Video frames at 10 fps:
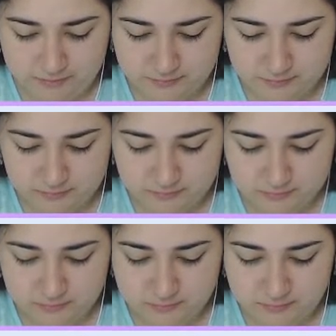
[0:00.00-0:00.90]

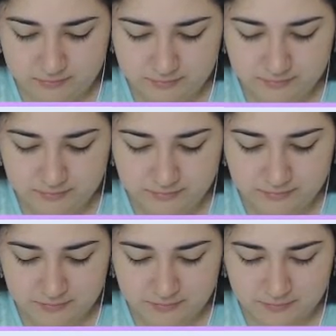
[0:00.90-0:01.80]

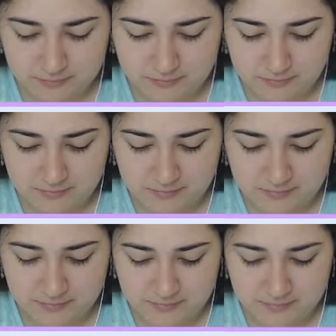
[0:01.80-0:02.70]

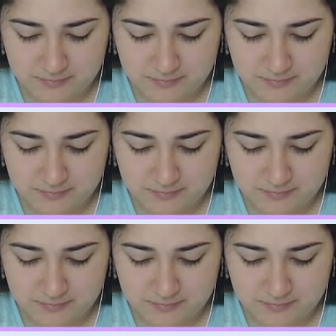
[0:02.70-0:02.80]
Nobody speaks.